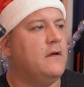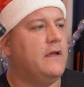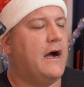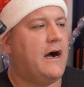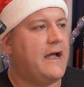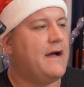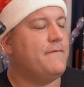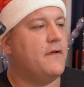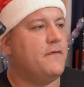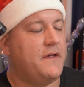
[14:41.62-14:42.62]
yeah. I
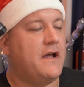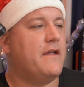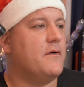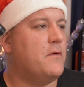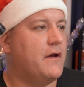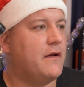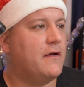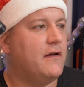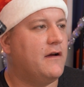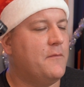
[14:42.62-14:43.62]
have the other one.
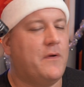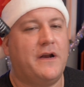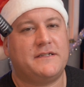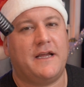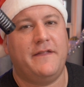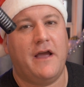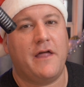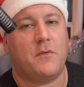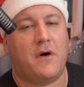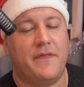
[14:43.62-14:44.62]
And when I say the
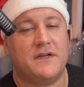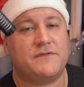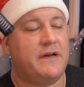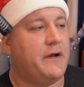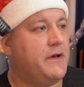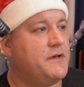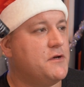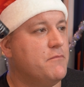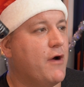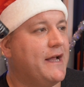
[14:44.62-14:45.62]
other one, there's really only
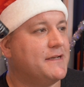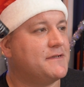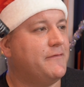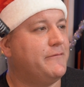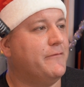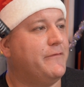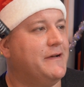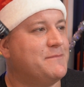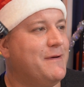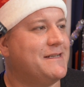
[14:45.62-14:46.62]
two brands for full
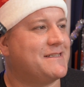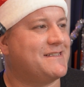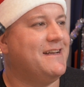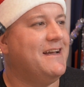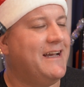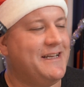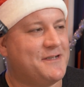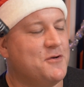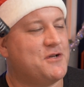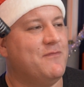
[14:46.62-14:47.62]
face masks. Yeah. It's
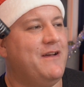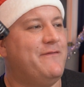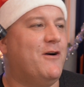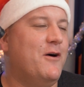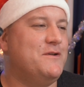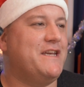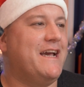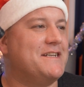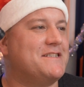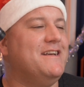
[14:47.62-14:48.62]
Ocean Reef or O T
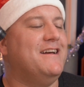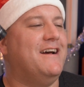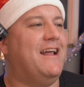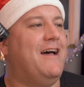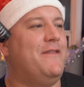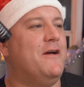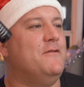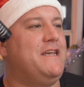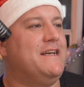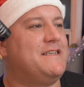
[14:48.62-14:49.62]
S, and I have the O
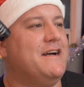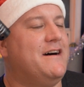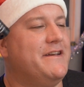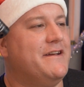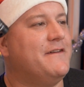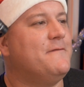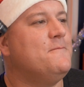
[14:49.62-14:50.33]
T S Guardian. Okay.